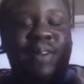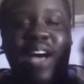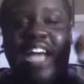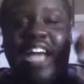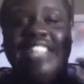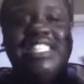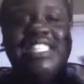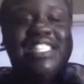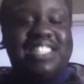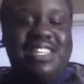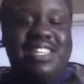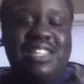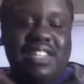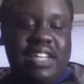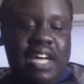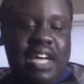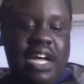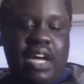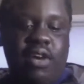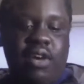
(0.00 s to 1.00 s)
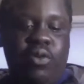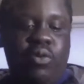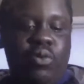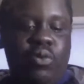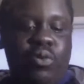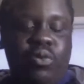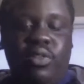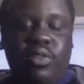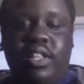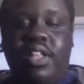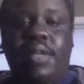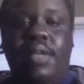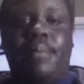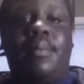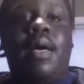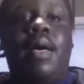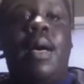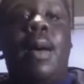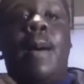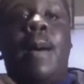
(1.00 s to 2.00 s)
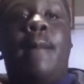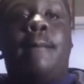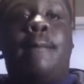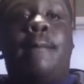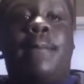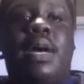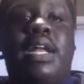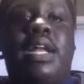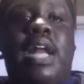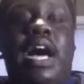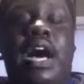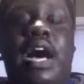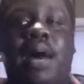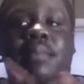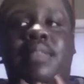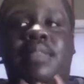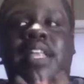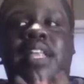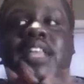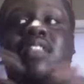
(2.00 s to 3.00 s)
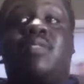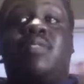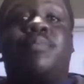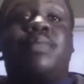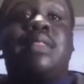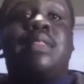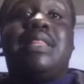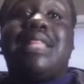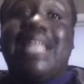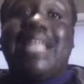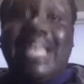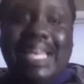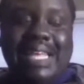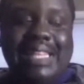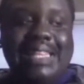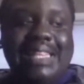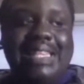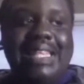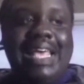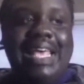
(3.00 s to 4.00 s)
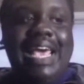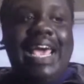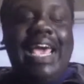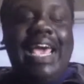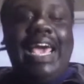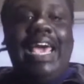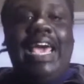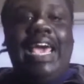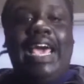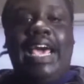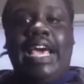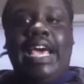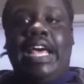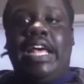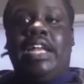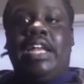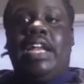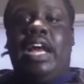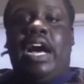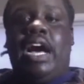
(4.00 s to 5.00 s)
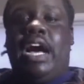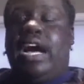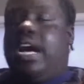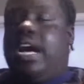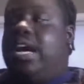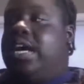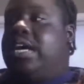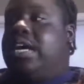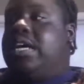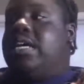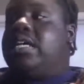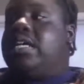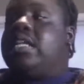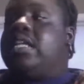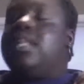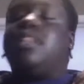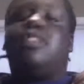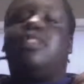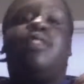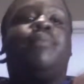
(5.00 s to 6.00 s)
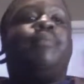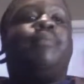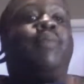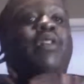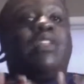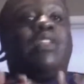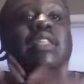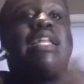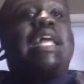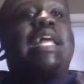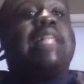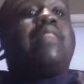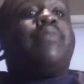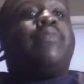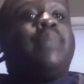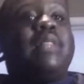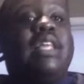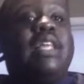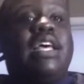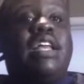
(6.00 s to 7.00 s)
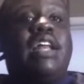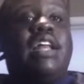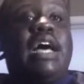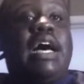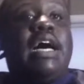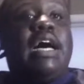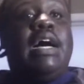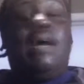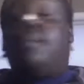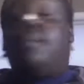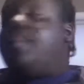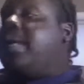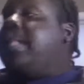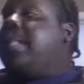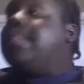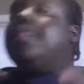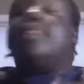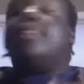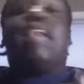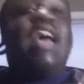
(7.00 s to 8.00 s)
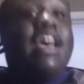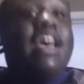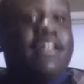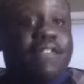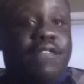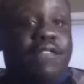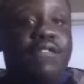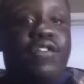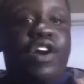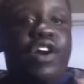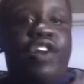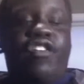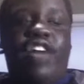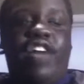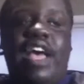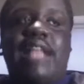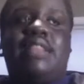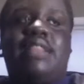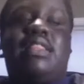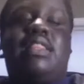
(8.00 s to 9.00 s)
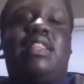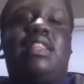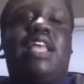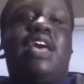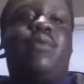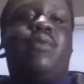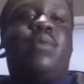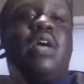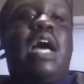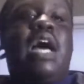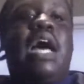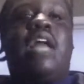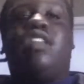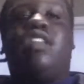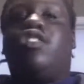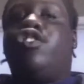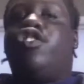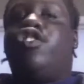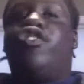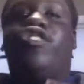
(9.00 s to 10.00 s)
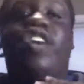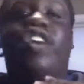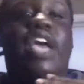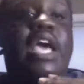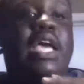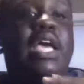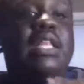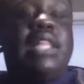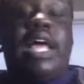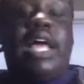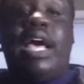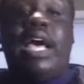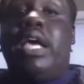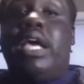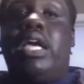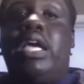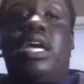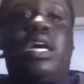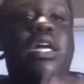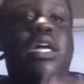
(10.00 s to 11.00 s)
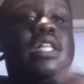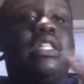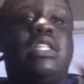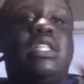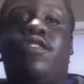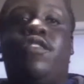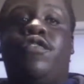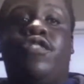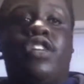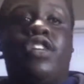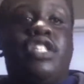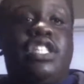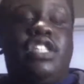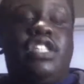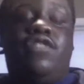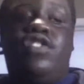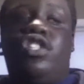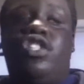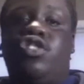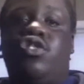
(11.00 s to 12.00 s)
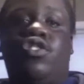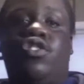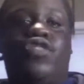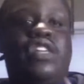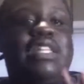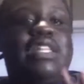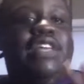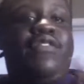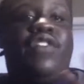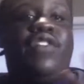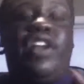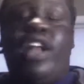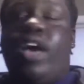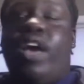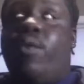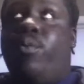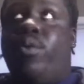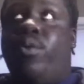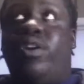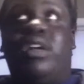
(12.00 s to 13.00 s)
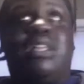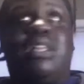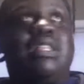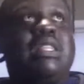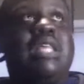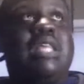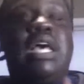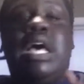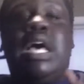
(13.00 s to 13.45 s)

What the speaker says: I should have Googled them. But they split, and the person that split up and left Rugrats, they went on to create like different TV shows for different networks.